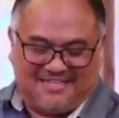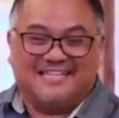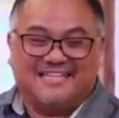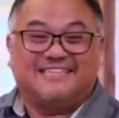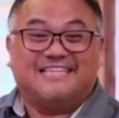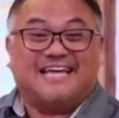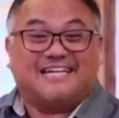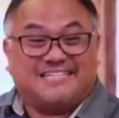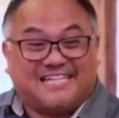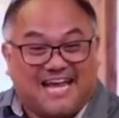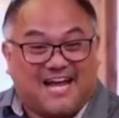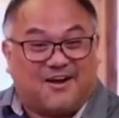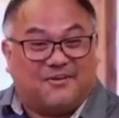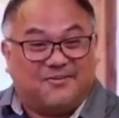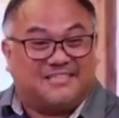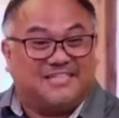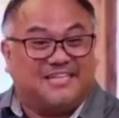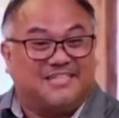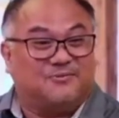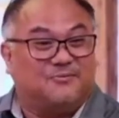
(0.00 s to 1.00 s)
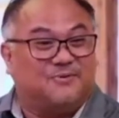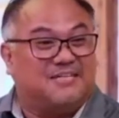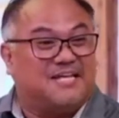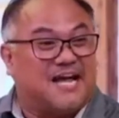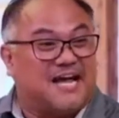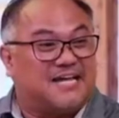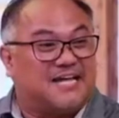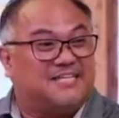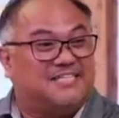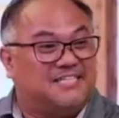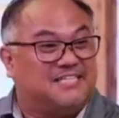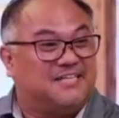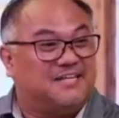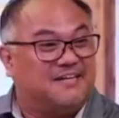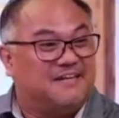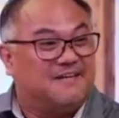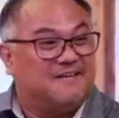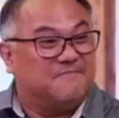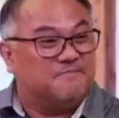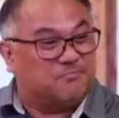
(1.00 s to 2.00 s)
That's how it is with God's
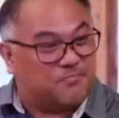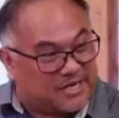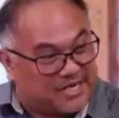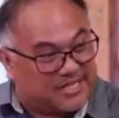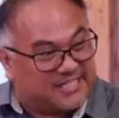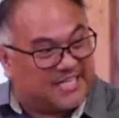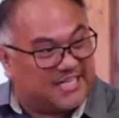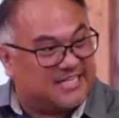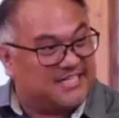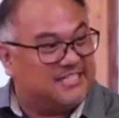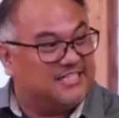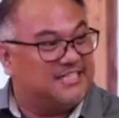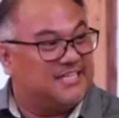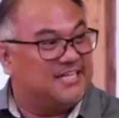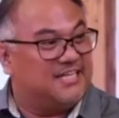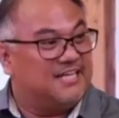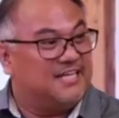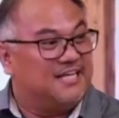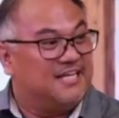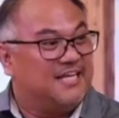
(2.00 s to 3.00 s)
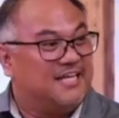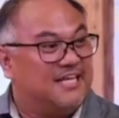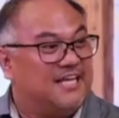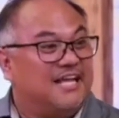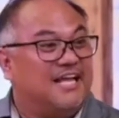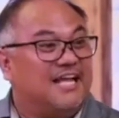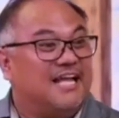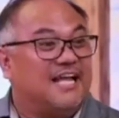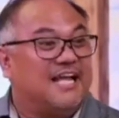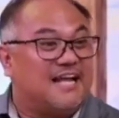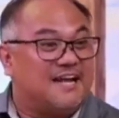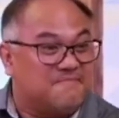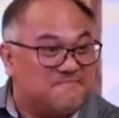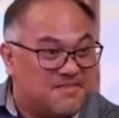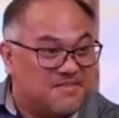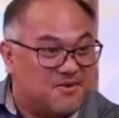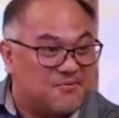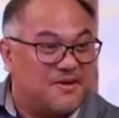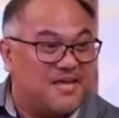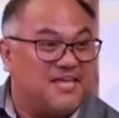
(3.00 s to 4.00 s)
presence. Come
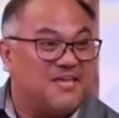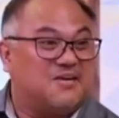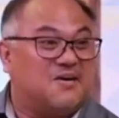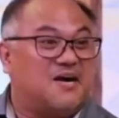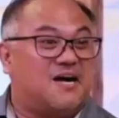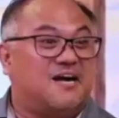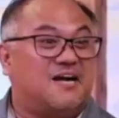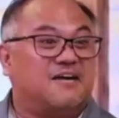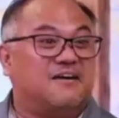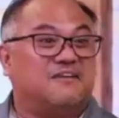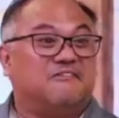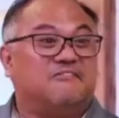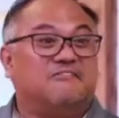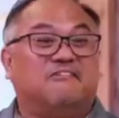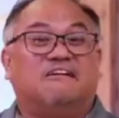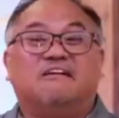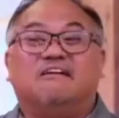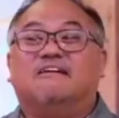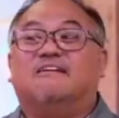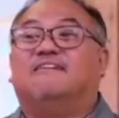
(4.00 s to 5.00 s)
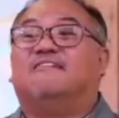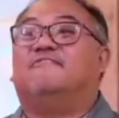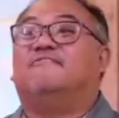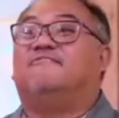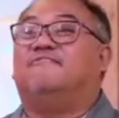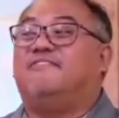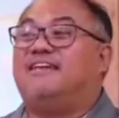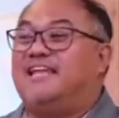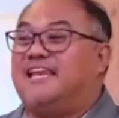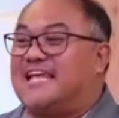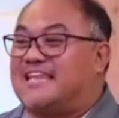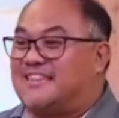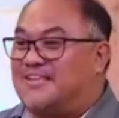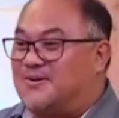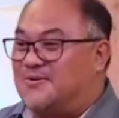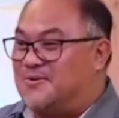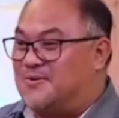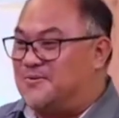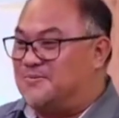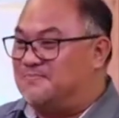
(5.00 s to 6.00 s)
the way you are. Feel at
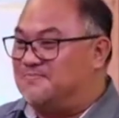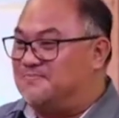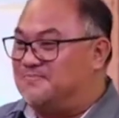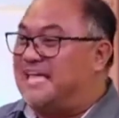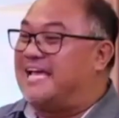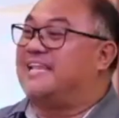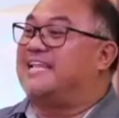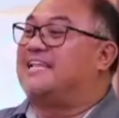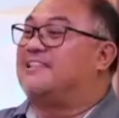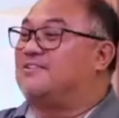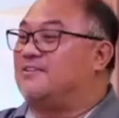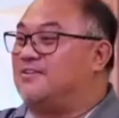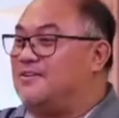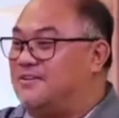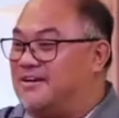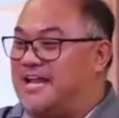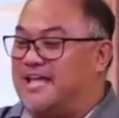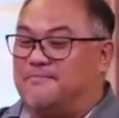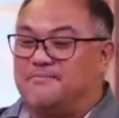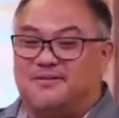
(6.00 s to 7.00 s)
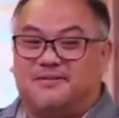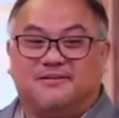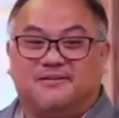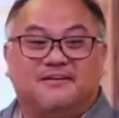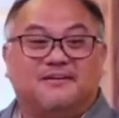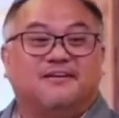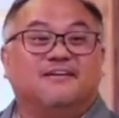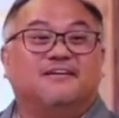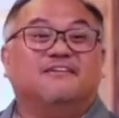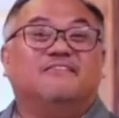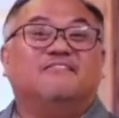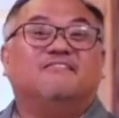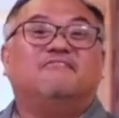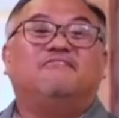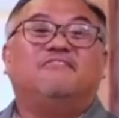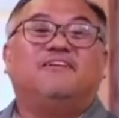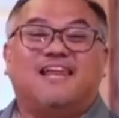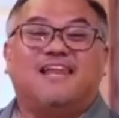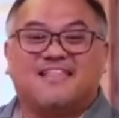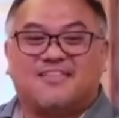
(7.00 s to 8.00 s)
home. Tell that to your neighbor.
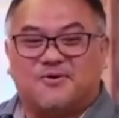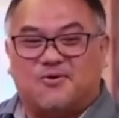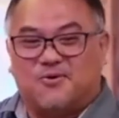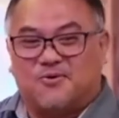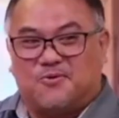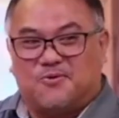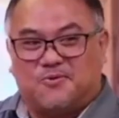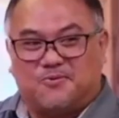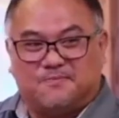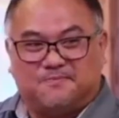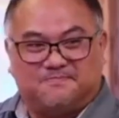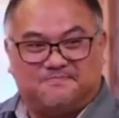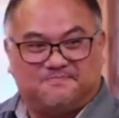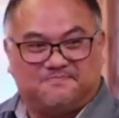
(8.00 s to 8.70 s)
Feel at home.